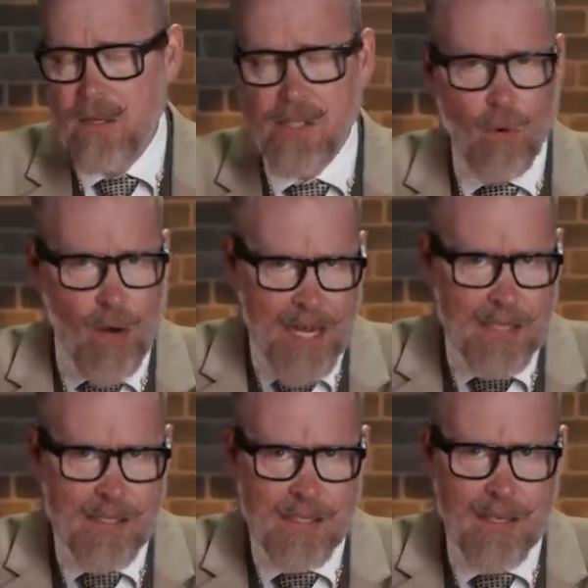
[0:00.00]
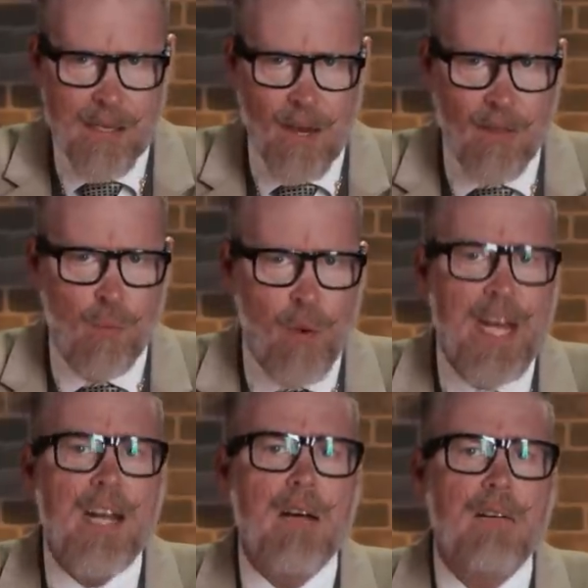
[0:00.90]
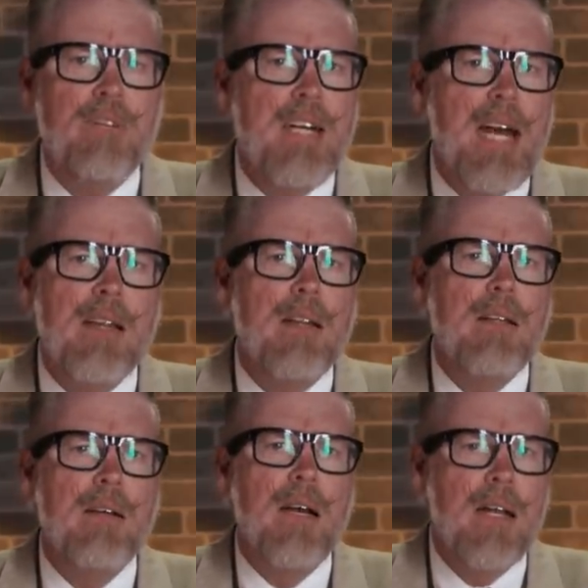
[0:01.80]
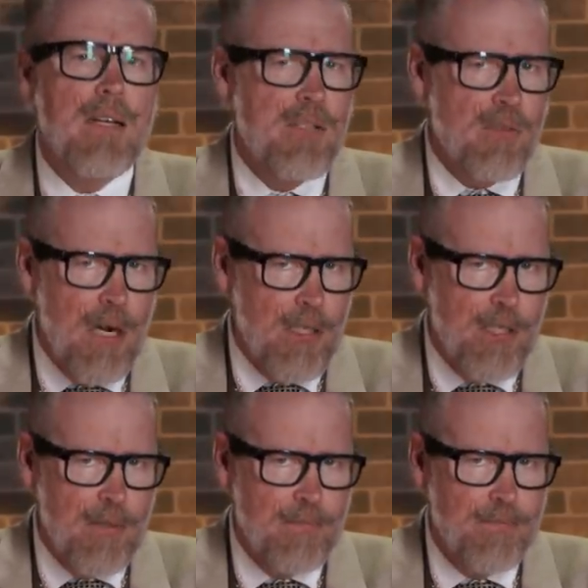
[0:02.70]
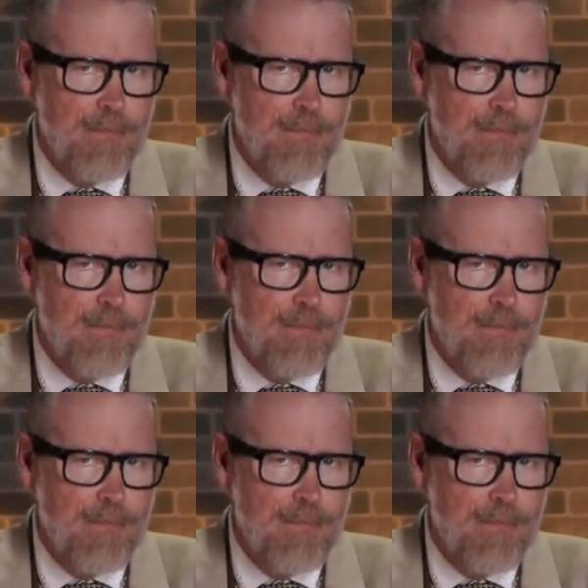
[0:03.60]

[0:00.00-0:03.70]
So ends another week of death and destruction.